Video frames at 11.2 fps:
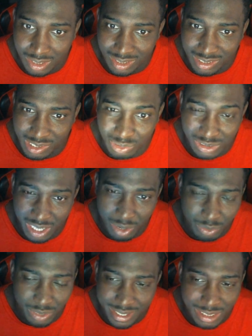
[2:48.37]
Goten. I don't
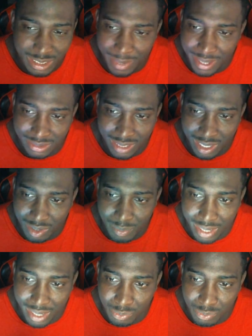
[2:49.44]
think he's maxed out, but I don't